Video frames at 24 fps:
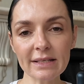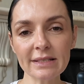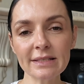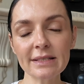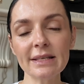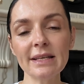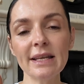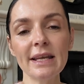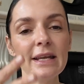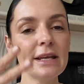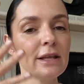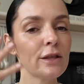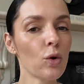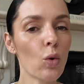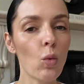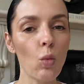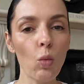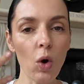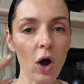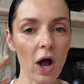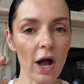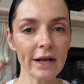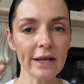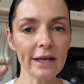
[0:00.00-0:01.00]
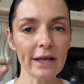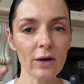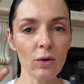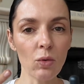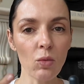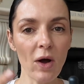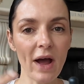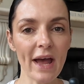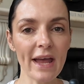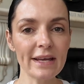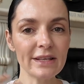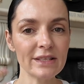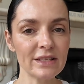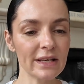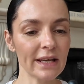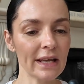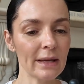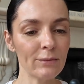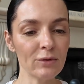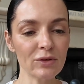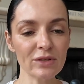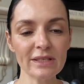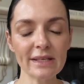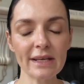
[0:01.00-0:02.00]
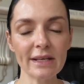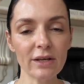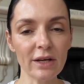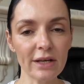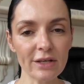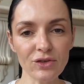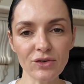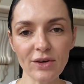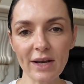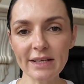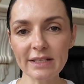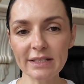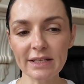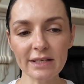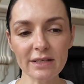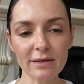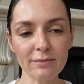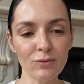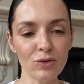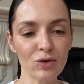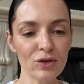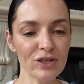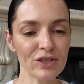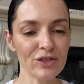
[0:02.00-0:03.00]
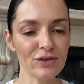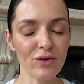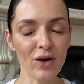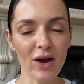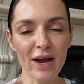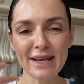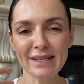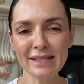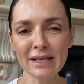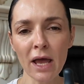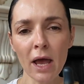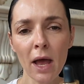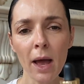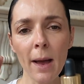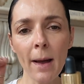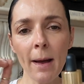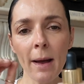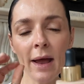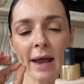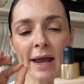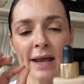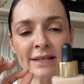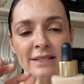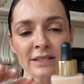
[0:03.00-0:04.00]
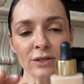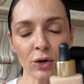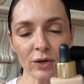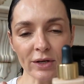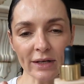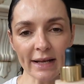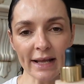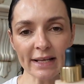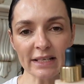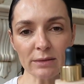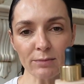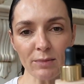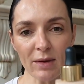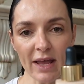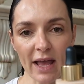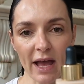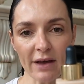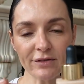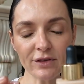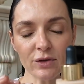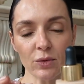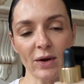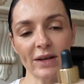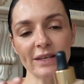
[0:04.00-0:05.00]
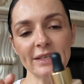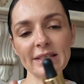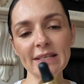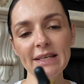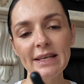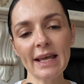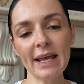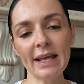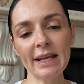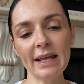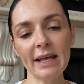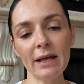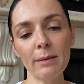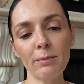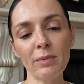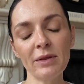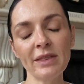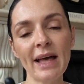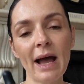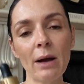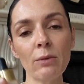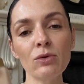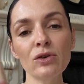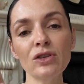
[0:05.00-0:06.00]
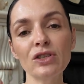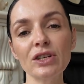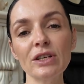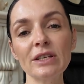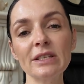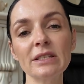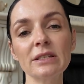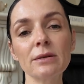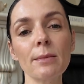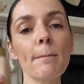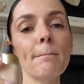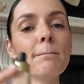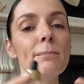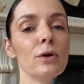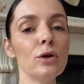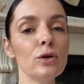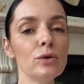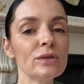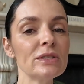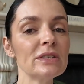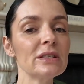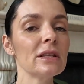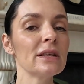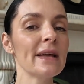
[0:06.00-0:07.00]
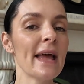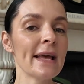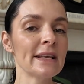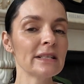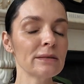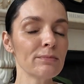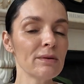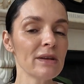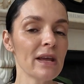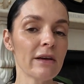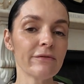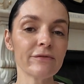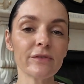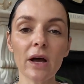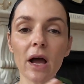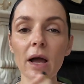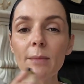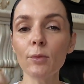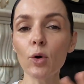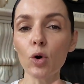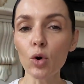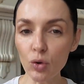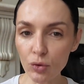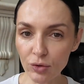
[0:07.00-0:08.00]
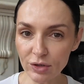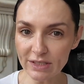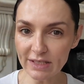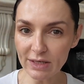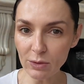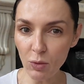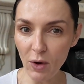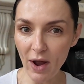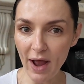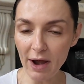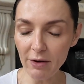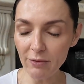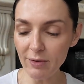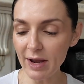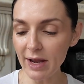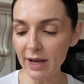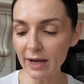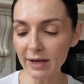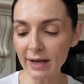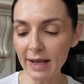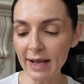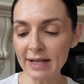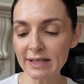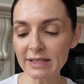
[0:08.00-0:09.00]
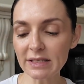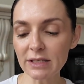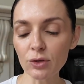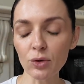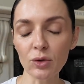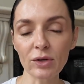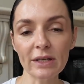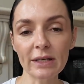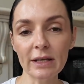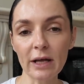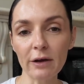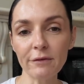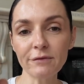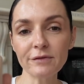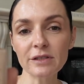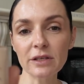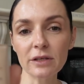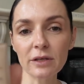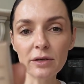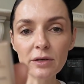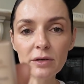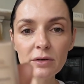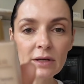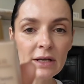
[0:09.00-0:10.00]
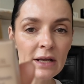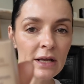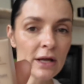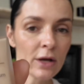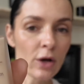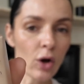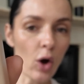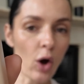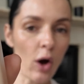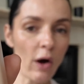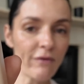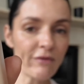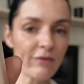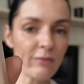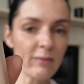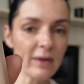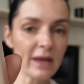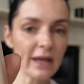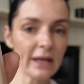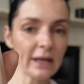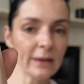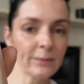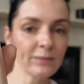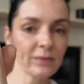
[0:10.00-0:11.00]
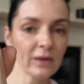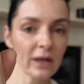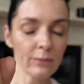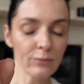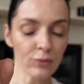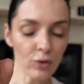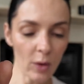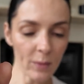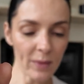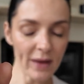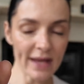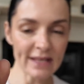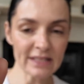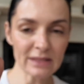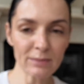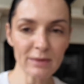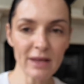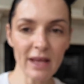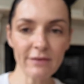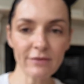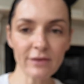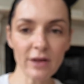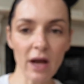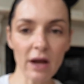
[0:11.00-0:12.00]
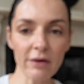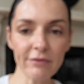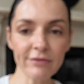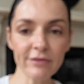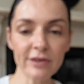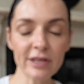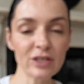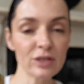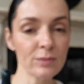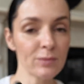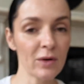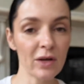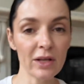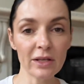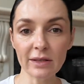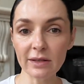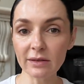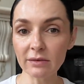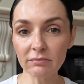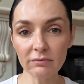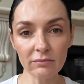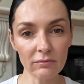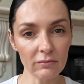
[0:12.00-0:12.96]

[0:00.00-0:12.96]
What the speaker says: underneath working away to keep your skin hydrated, moisturized. It's got an SPF 20 in it, but that will just boost the SPF that I'm already wearing. It's not enough to offer me proper SPF coverage, but